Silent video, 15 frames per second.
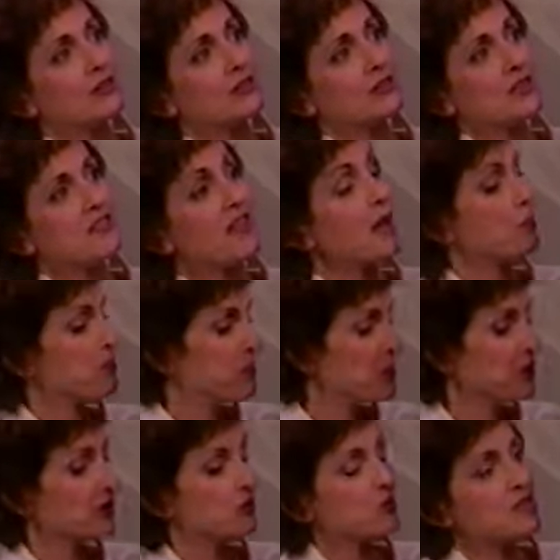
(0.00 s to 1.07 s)
See, that
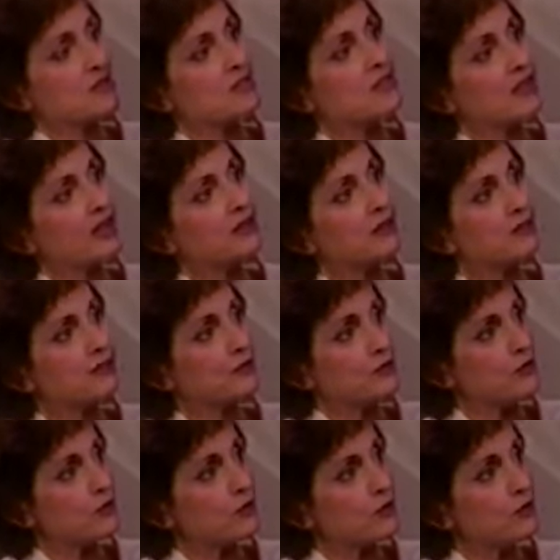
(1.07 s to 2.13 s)
bullet was intended for
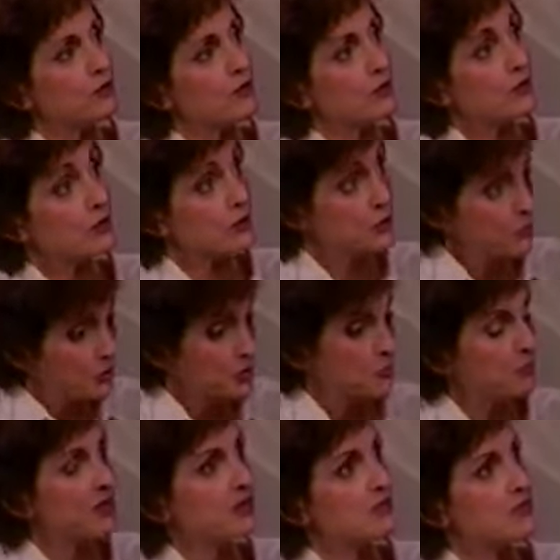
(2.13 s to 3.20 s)
you. You
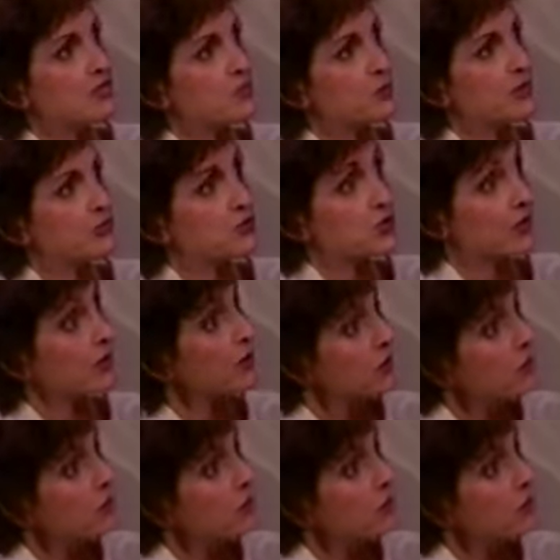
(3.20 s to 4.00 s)
should be in this wheelchair